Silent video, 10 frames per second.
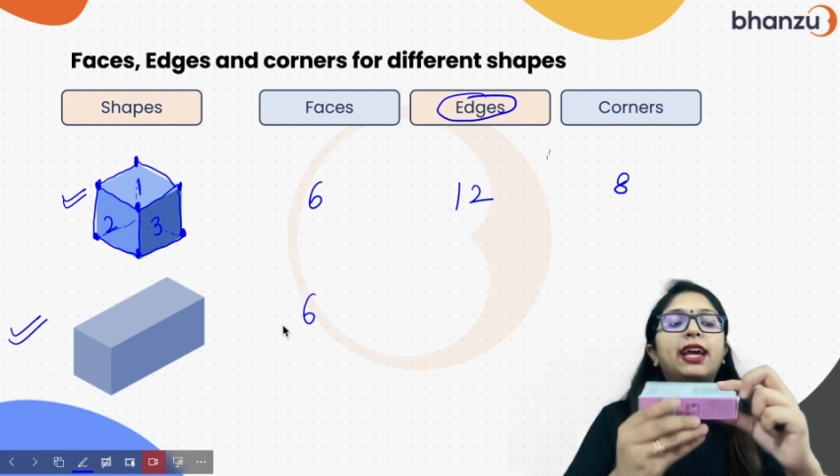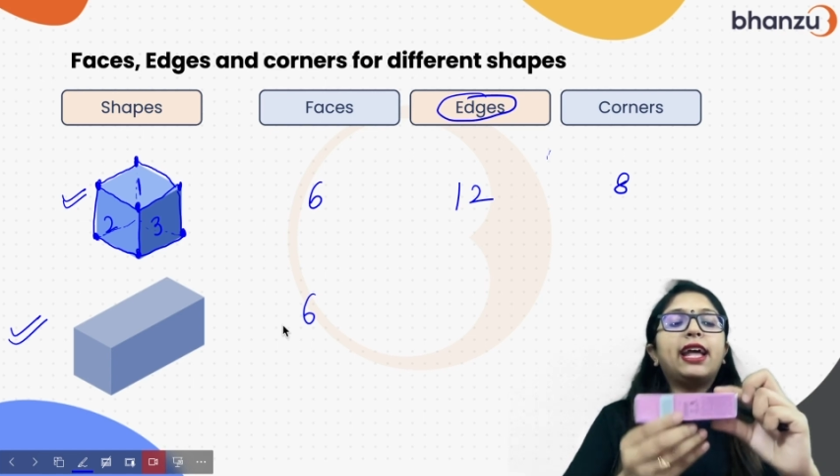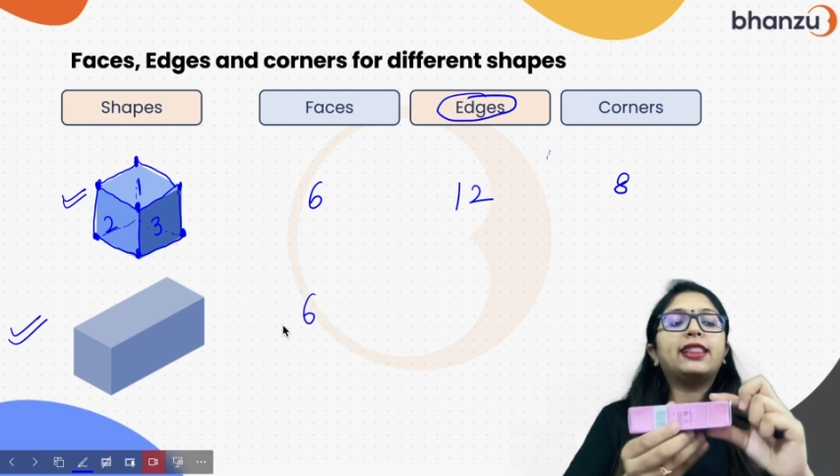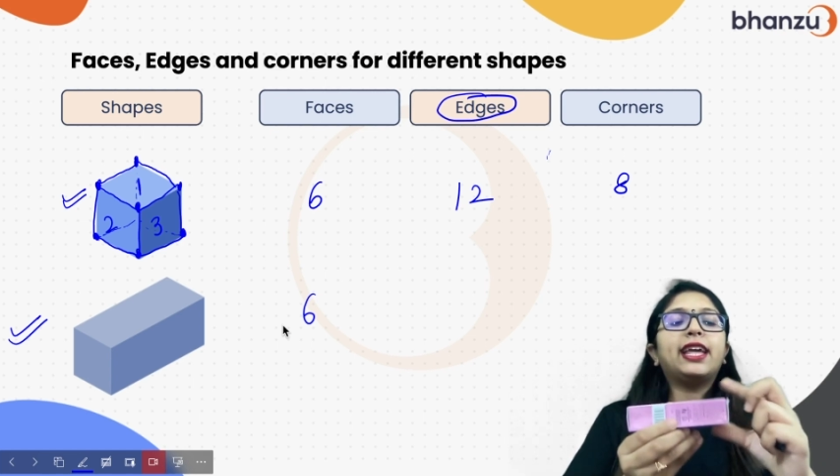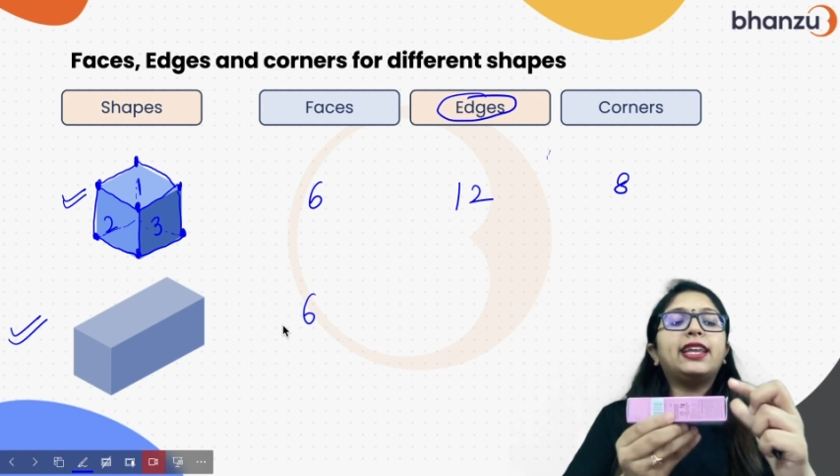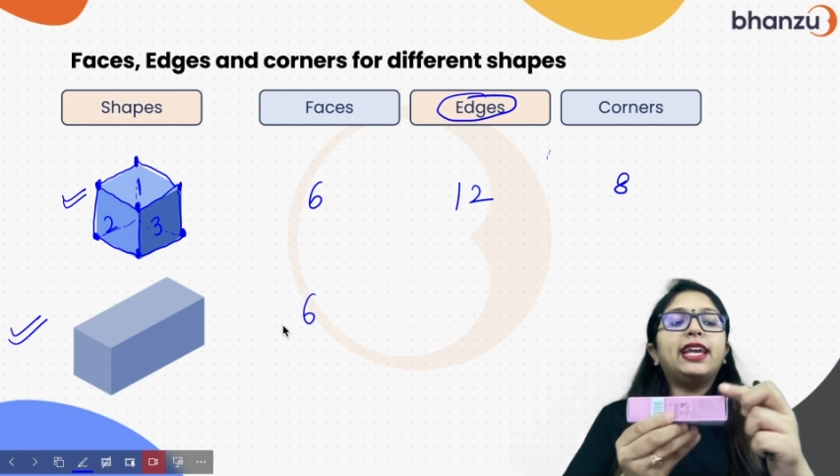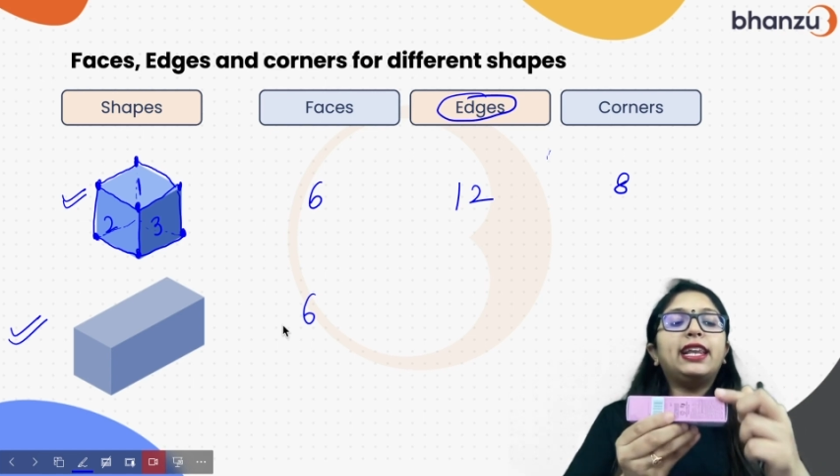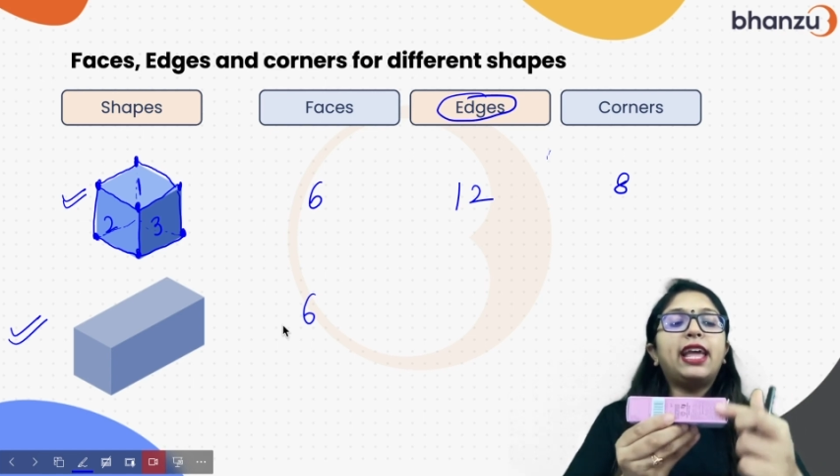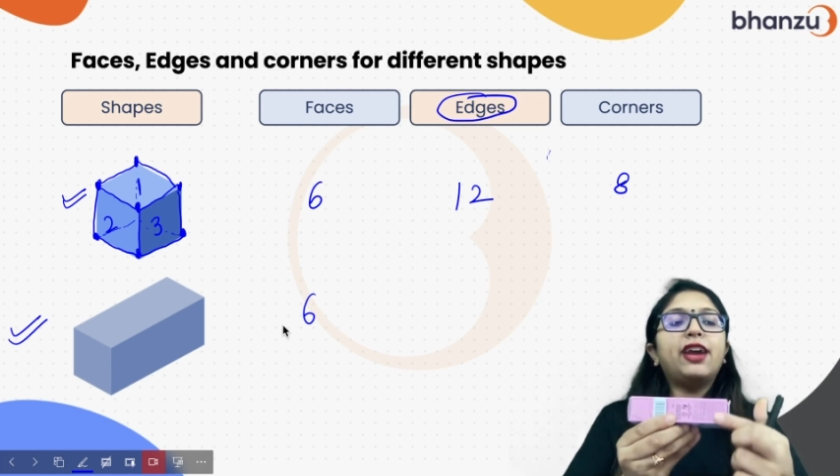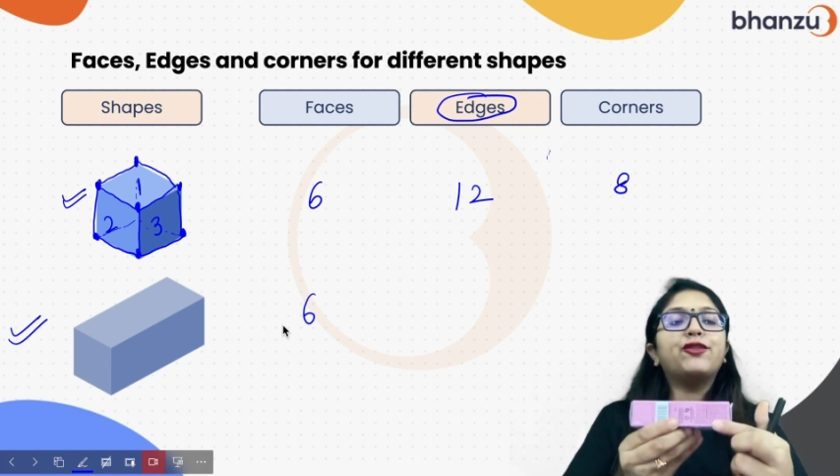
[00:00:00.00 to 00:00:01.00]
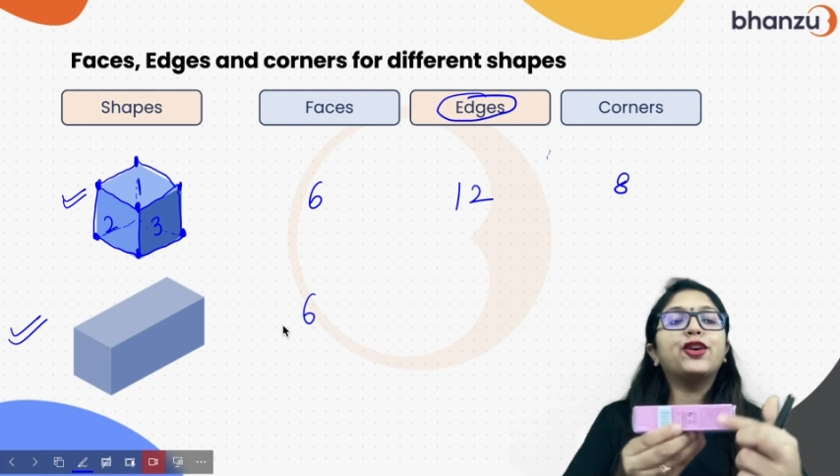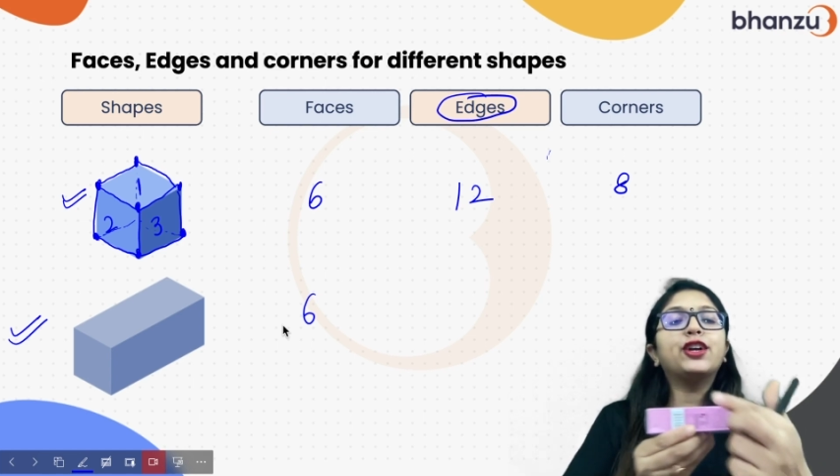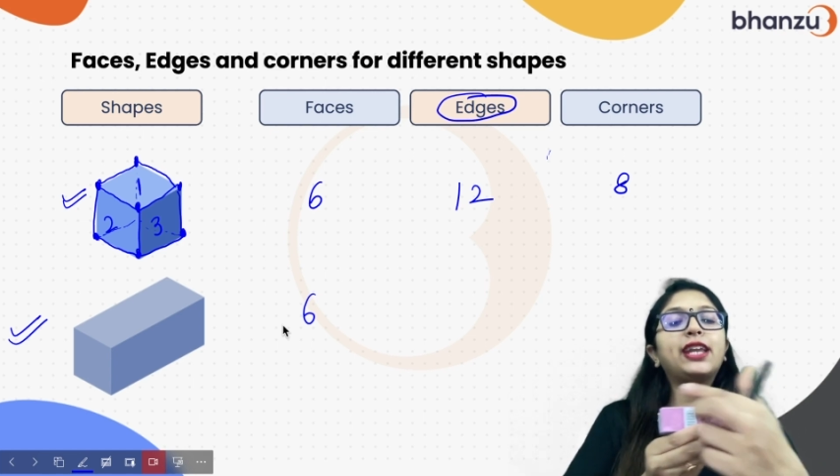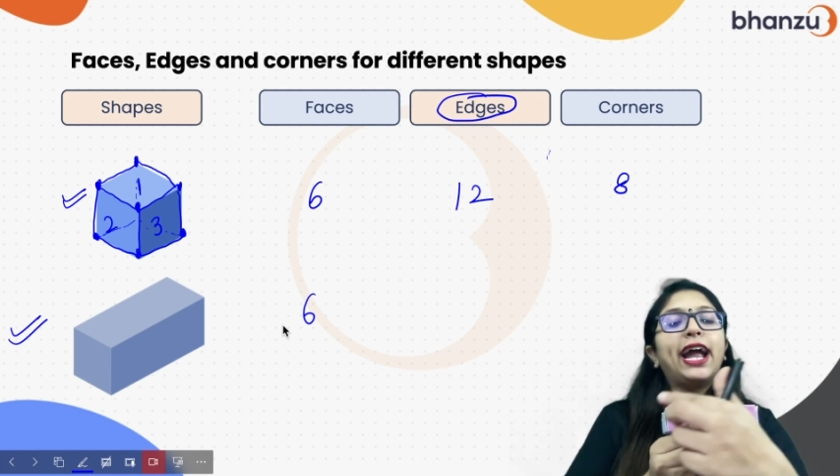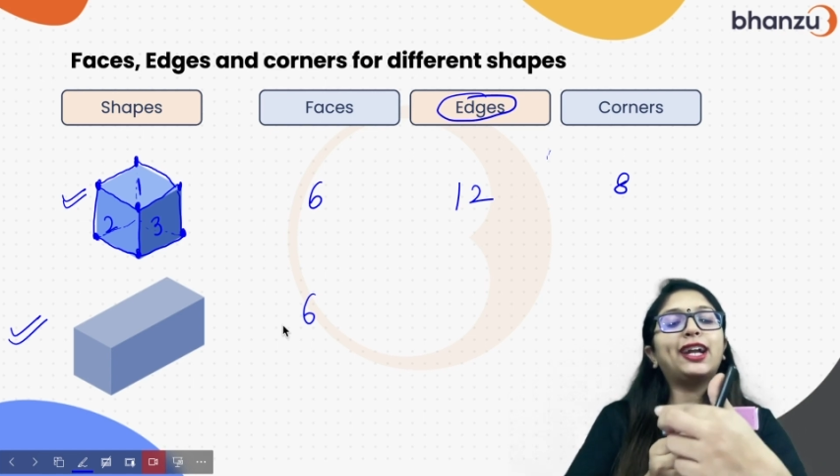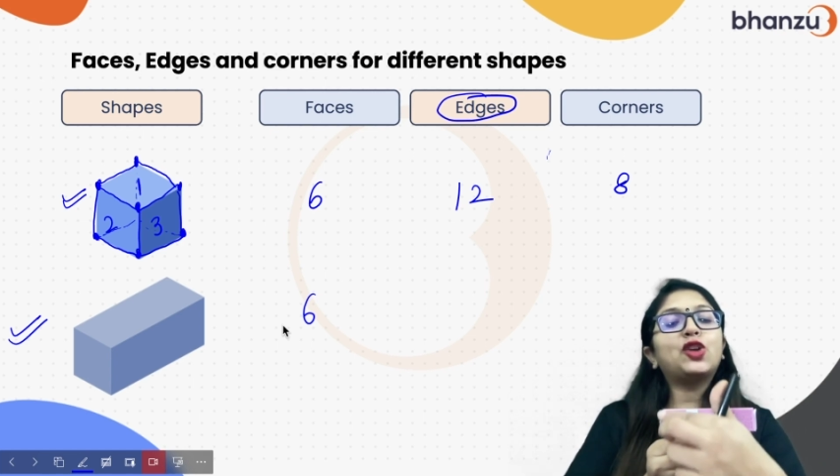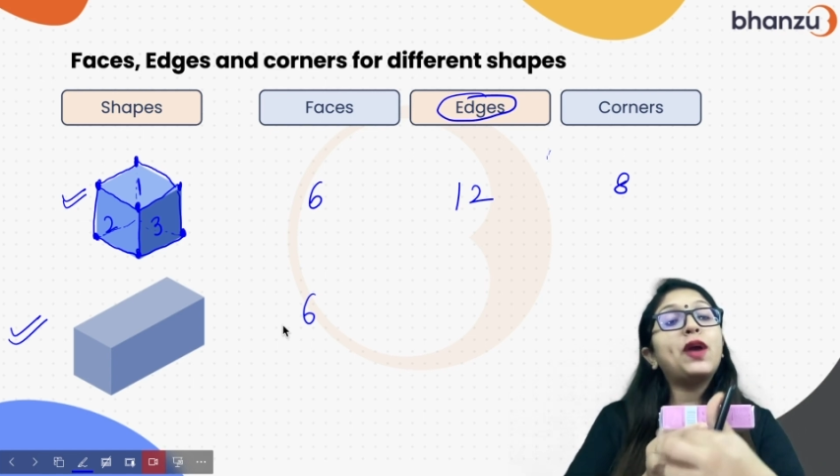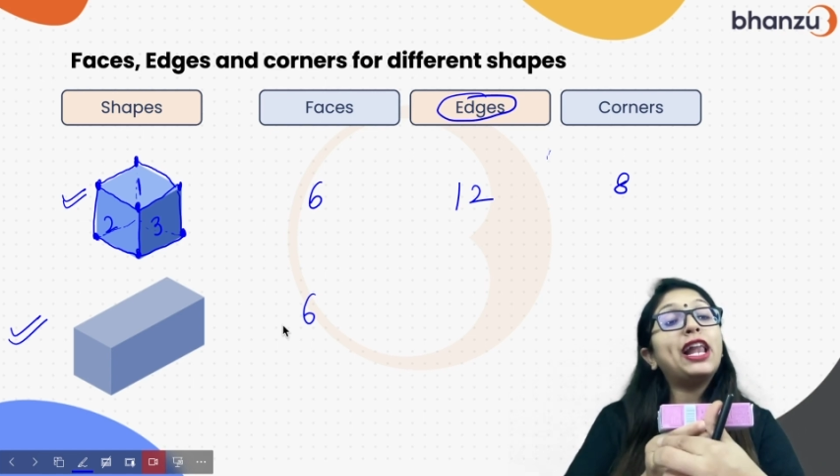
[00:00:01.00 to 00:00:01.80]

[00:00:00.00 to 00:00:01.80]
and then 11 and 12.